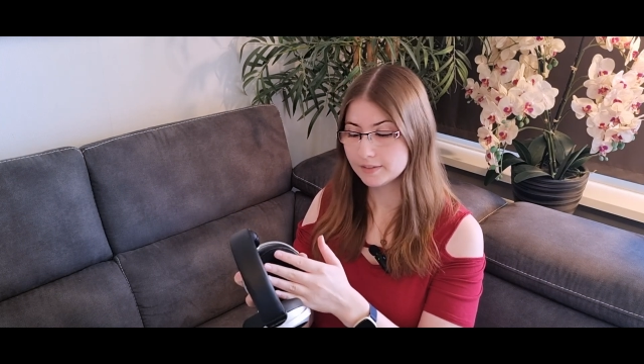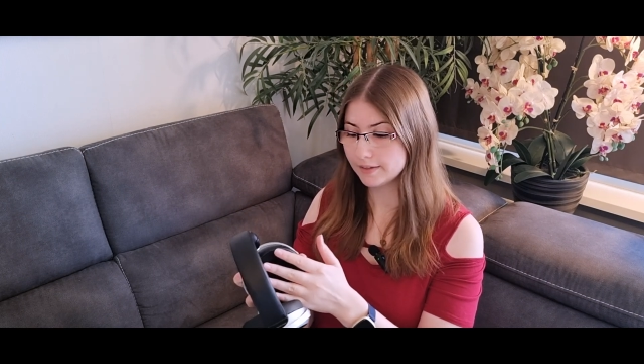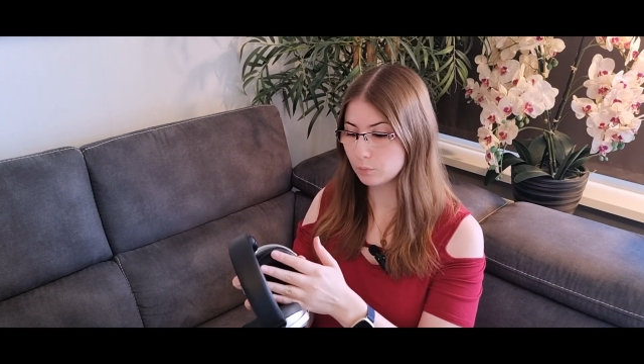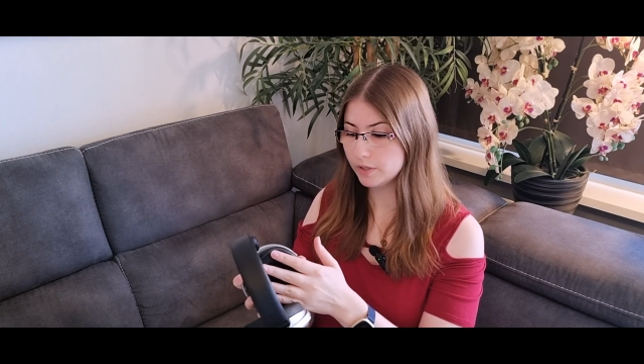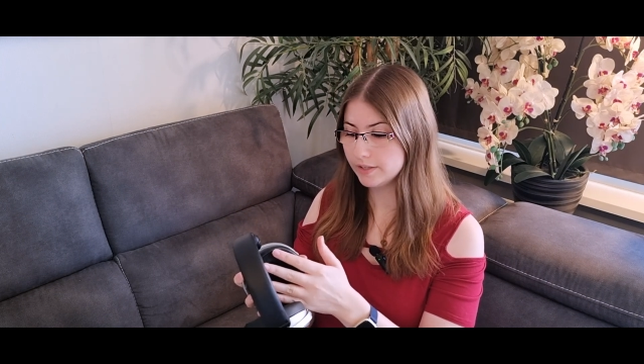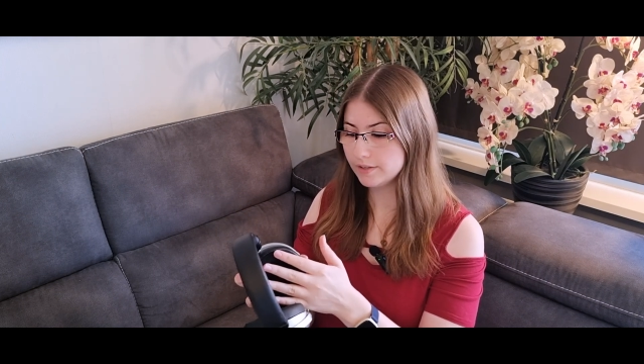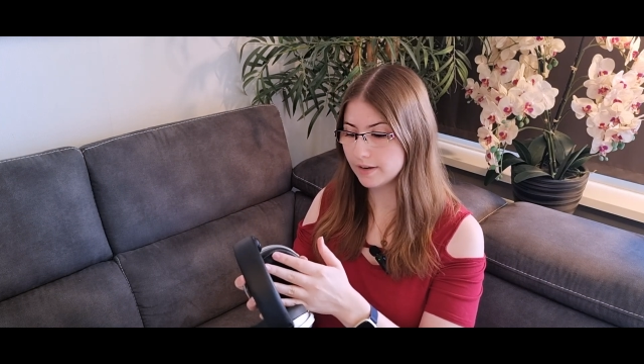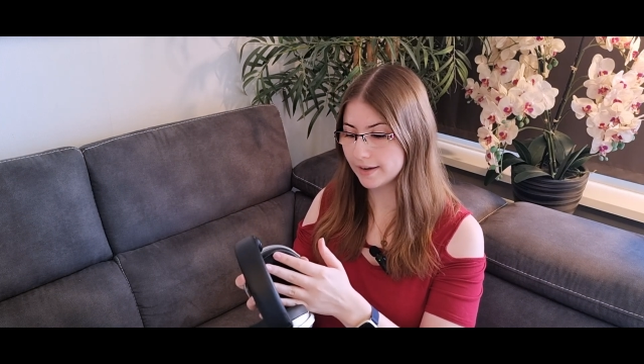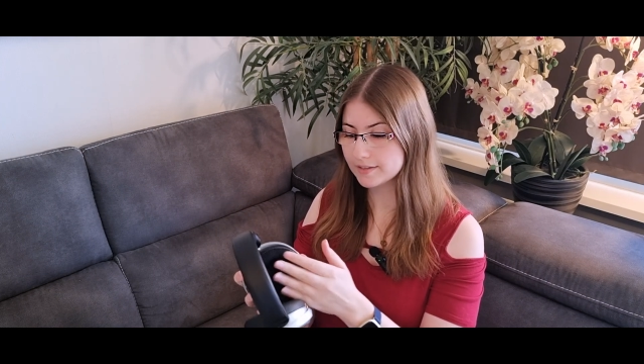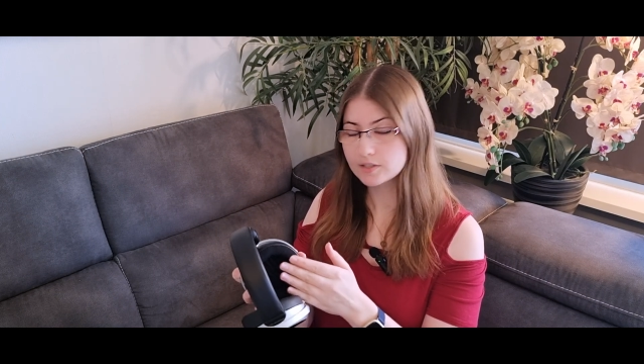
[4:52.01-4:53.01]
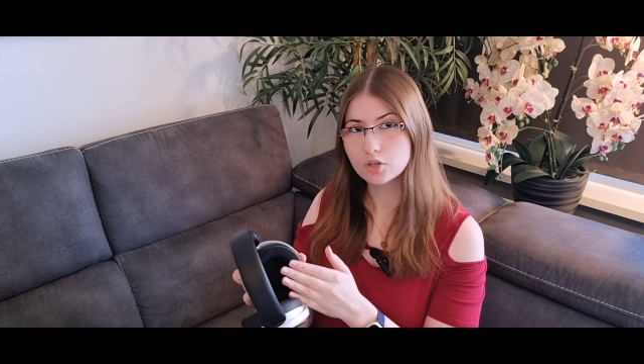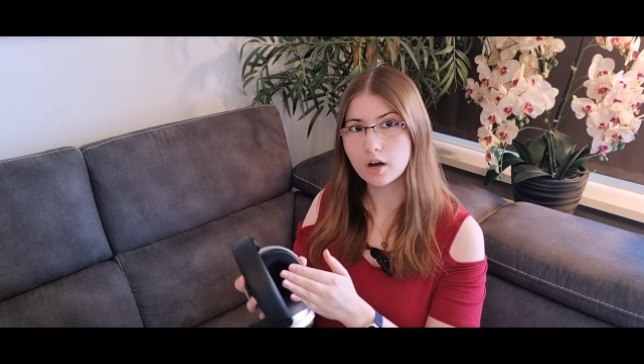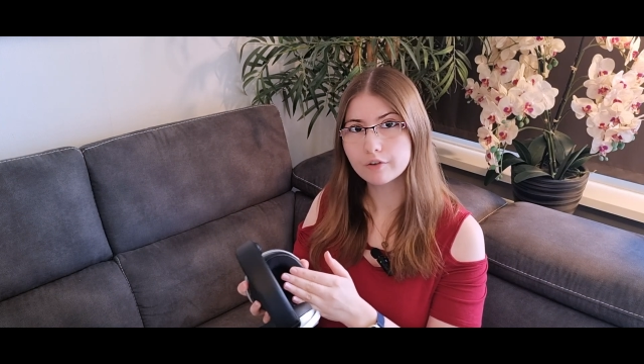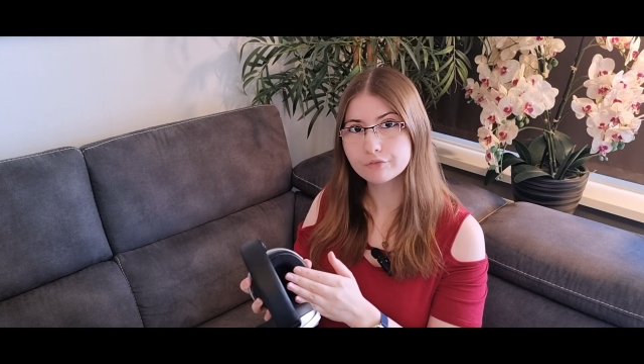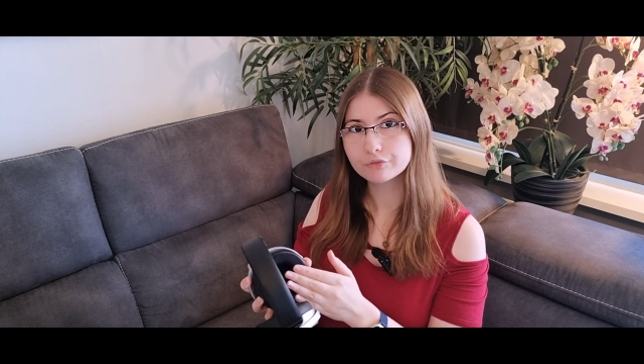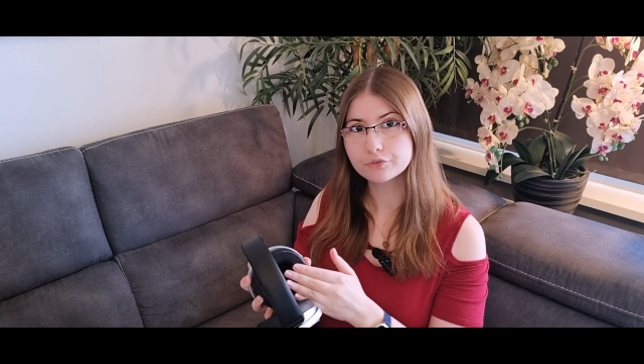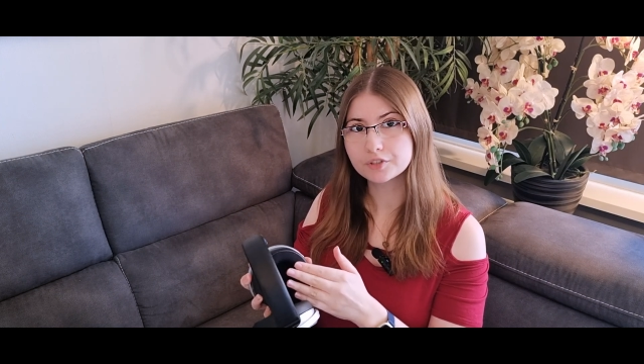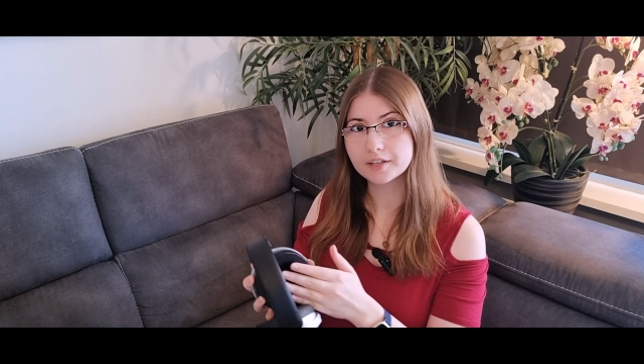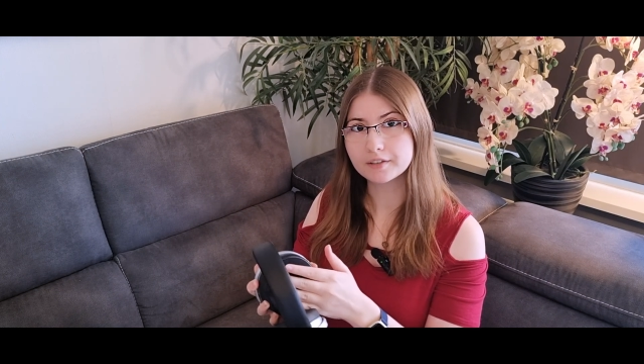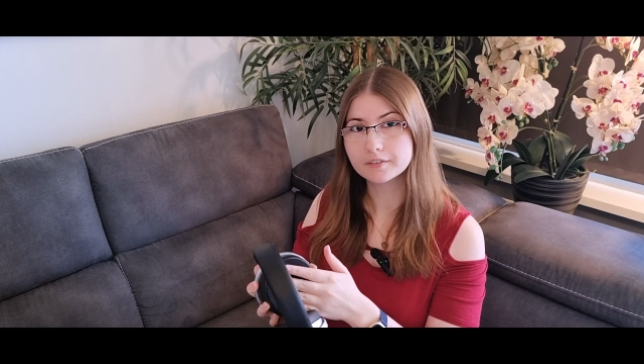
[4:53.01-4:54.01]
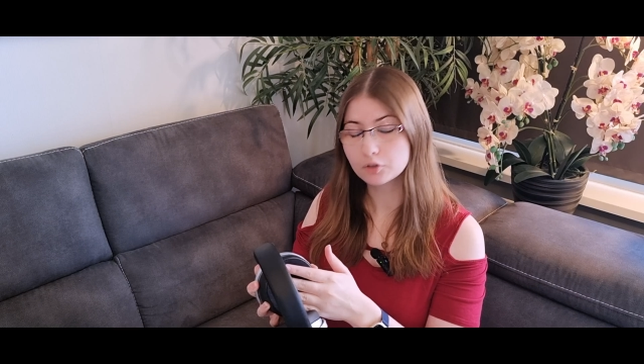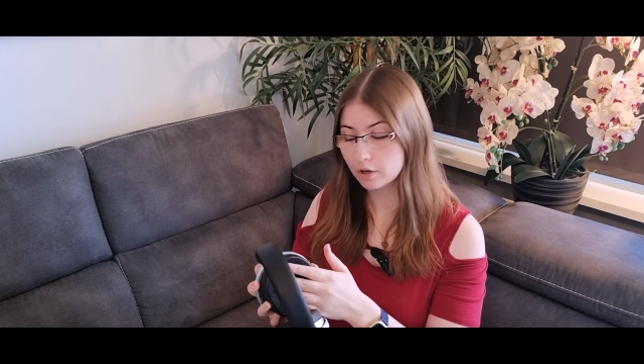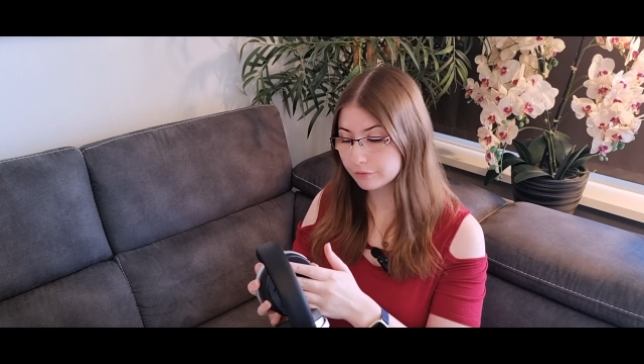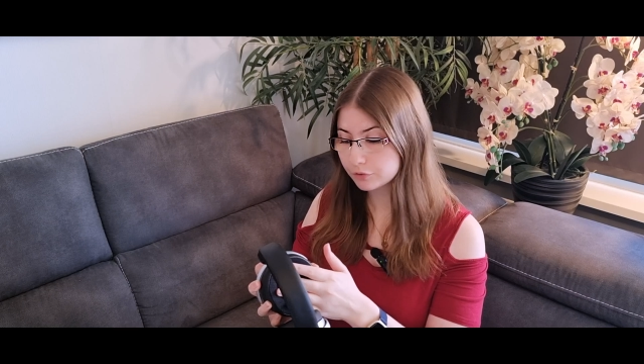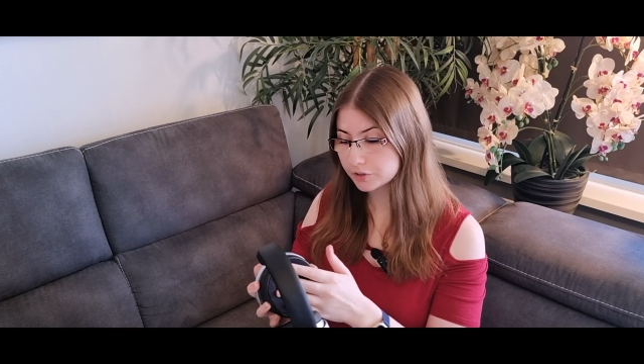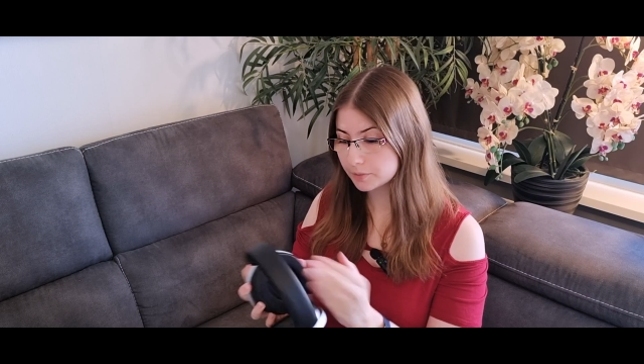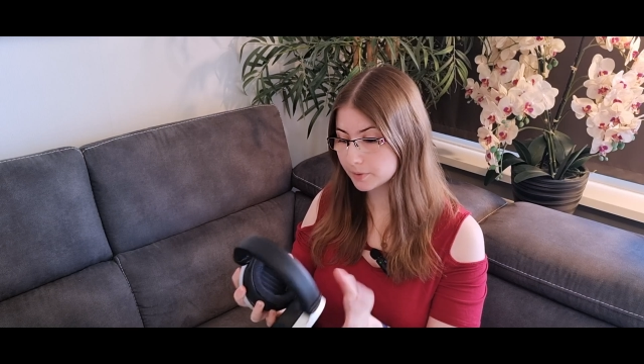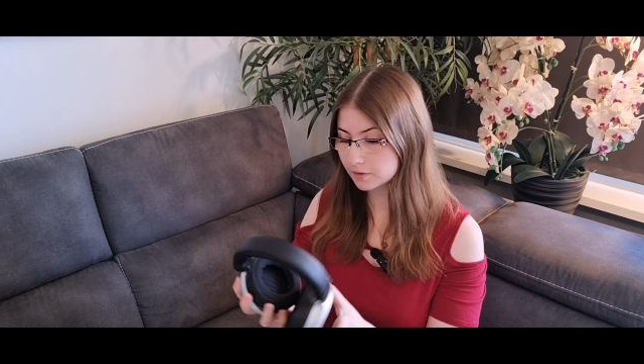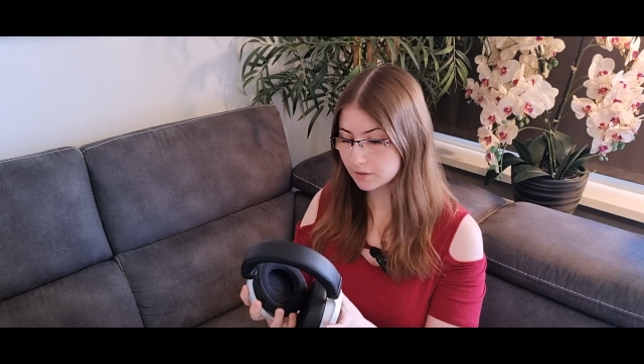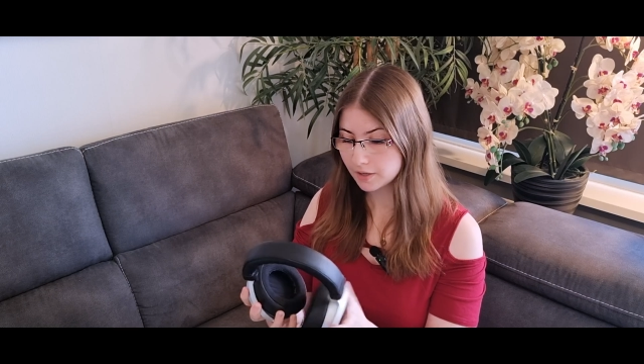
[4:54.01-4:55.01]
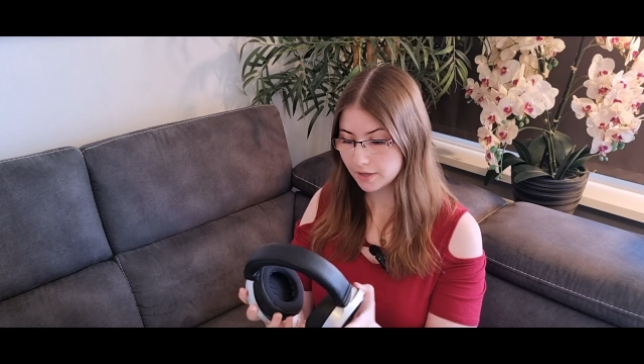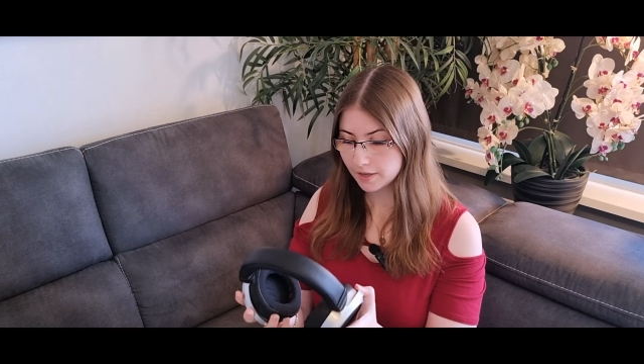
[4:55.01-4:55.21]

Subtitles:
They're really like soft and comfortable.